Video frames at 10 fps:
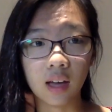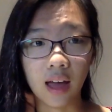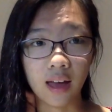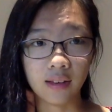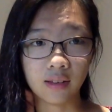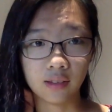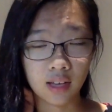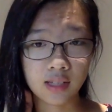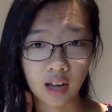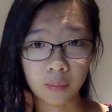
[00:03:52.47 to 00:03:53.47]
And
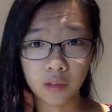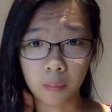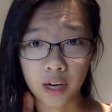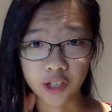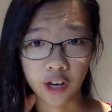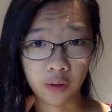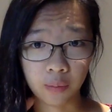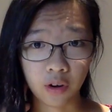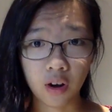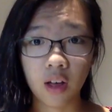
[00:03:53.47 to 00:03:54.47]
this time in the
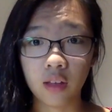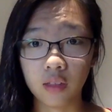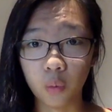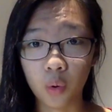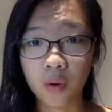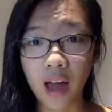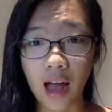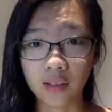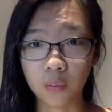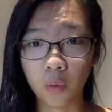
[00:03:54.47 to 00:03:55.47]
bedchamber, the woman
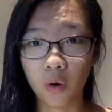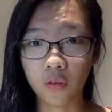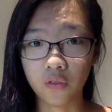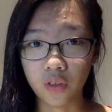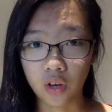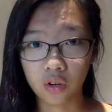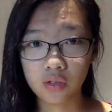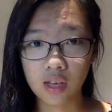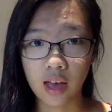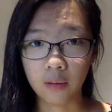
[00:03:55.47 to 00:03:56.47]
acted more
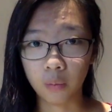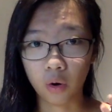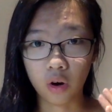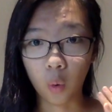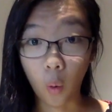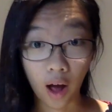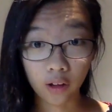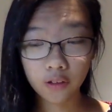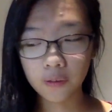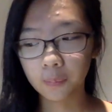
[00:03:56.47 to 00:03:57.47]
fierce and more
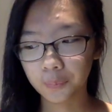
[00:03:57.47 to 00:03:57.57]
wild.